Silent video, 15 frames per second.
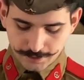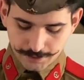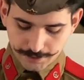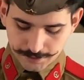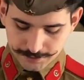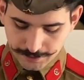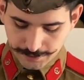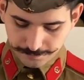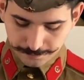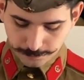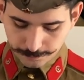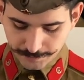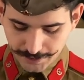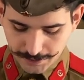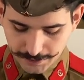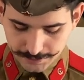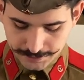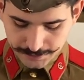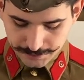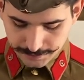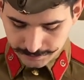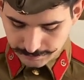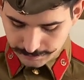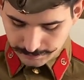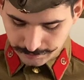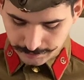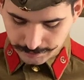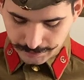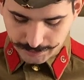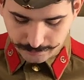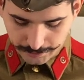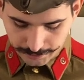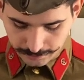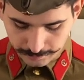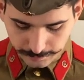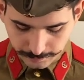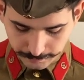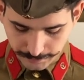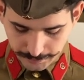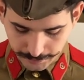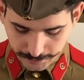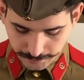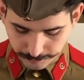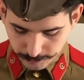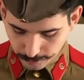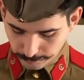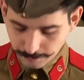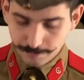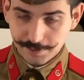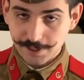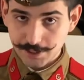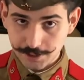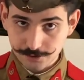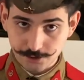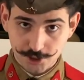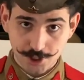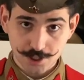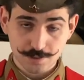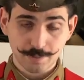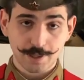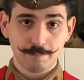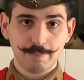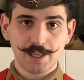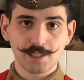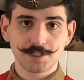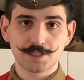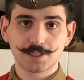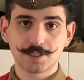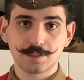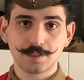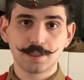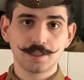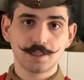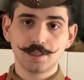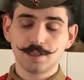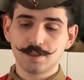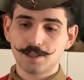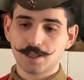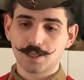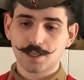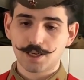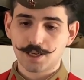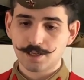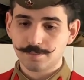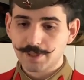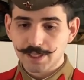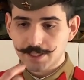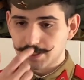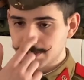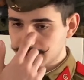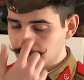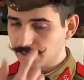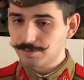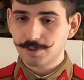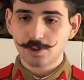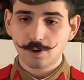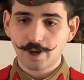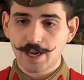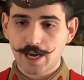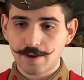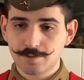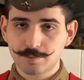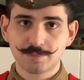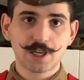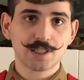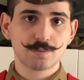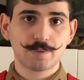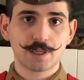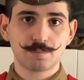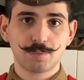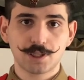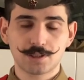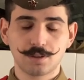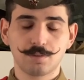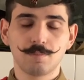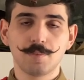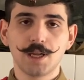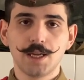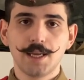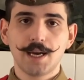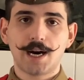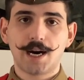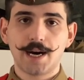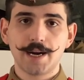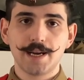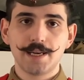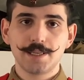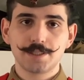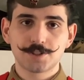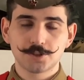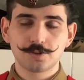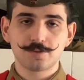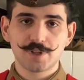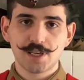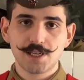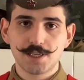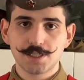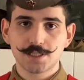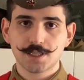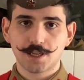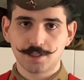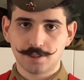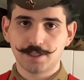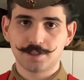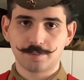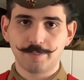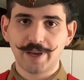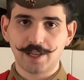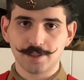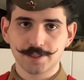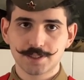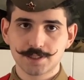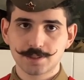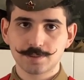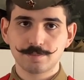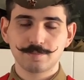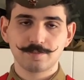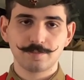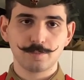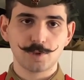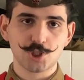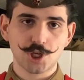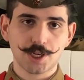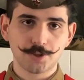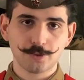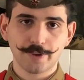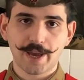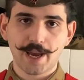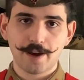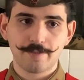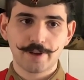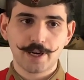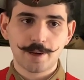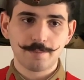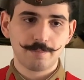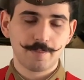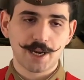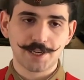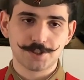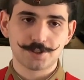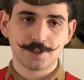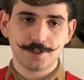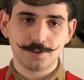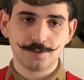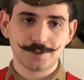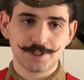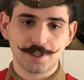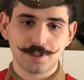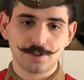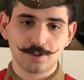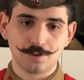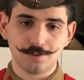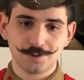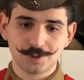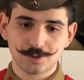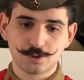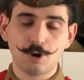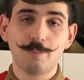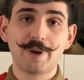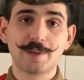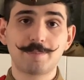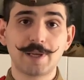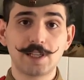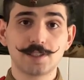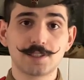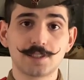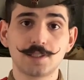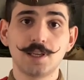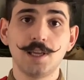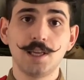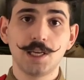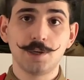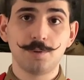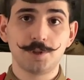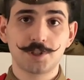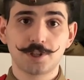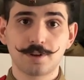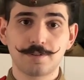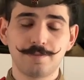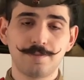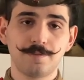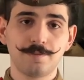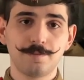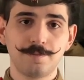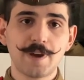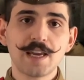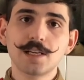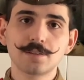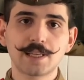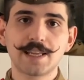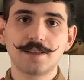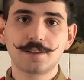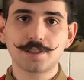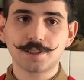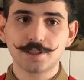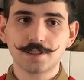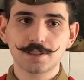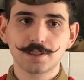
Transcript: Aside from that, well, I probably need to change my belt again, because even though I have a brass belt buckle, I do need a leather belt, which I don't have, and I'm actually using those combat belts, which are fake leather,